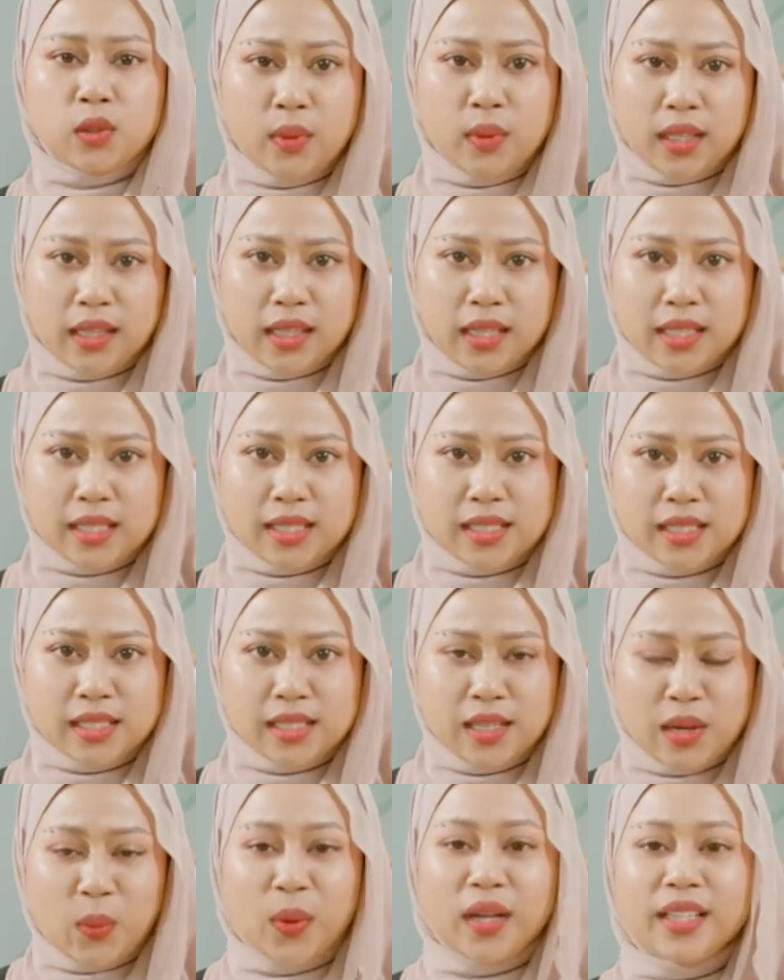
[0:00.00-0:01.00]
doing this?
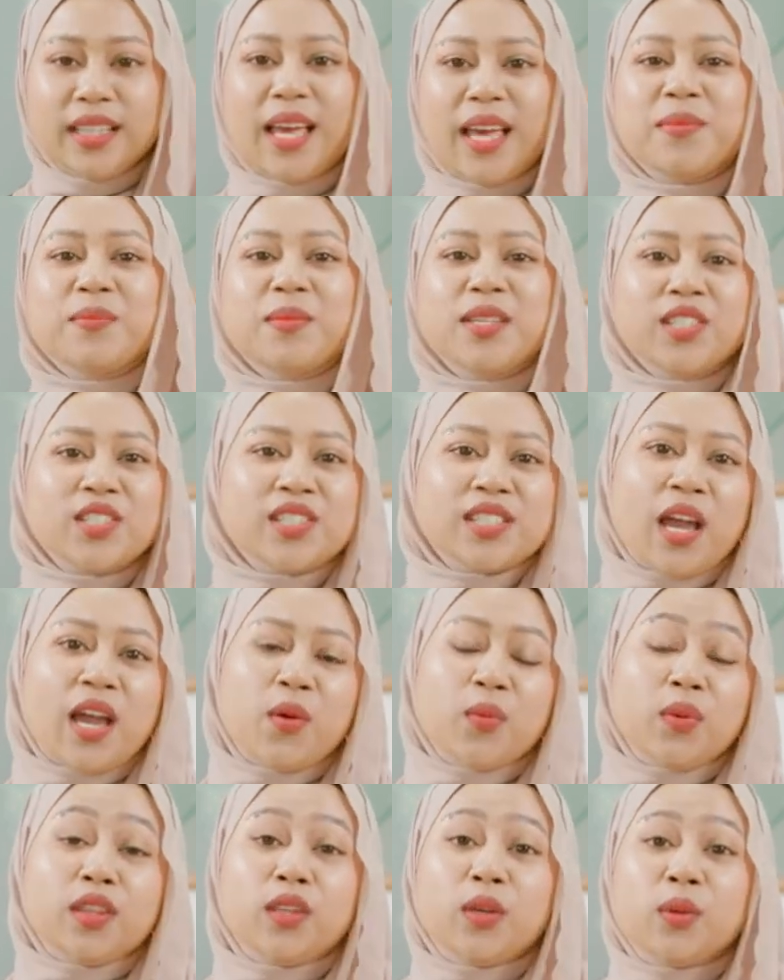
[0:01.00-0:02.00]
Well, let me share
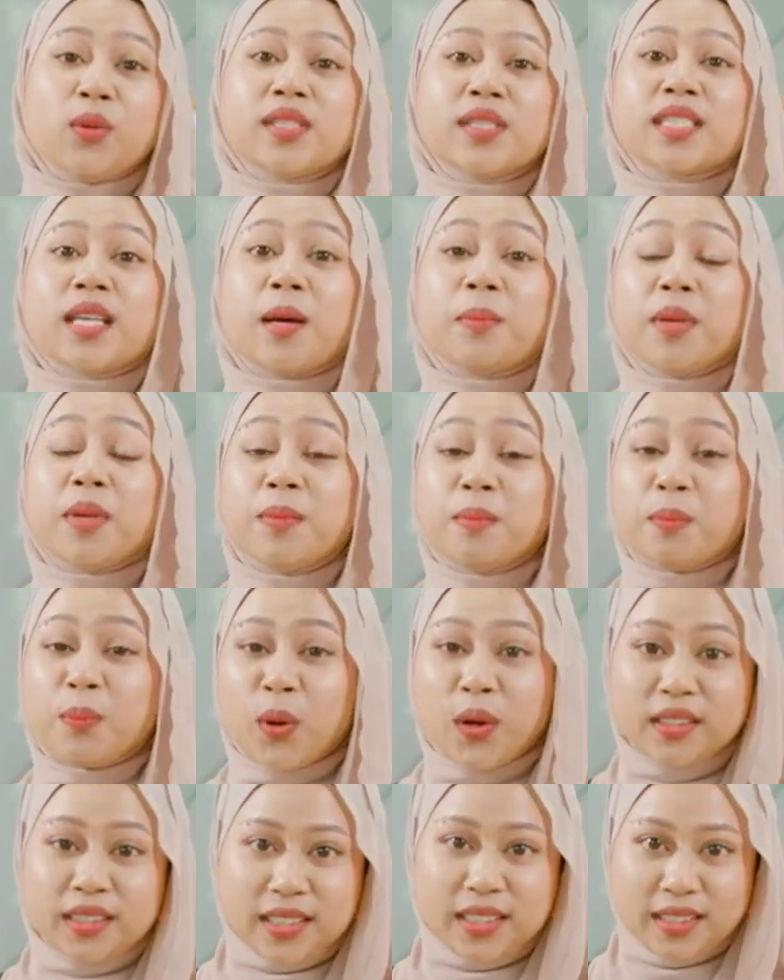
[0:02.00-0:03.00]
with you some
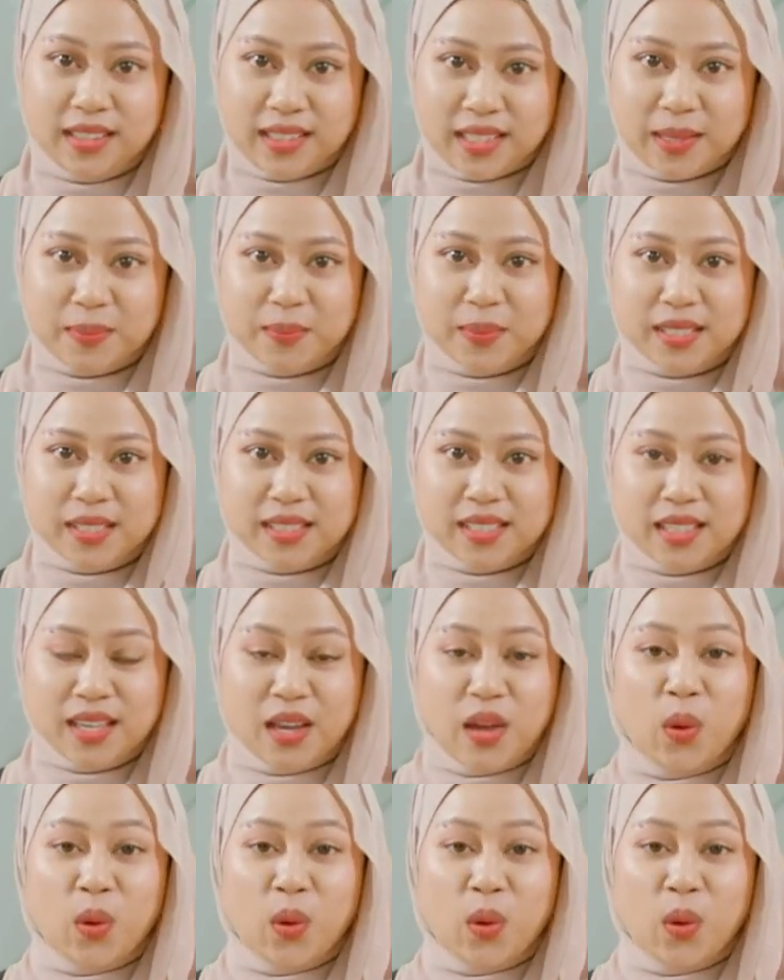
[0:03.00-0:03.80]
important tips.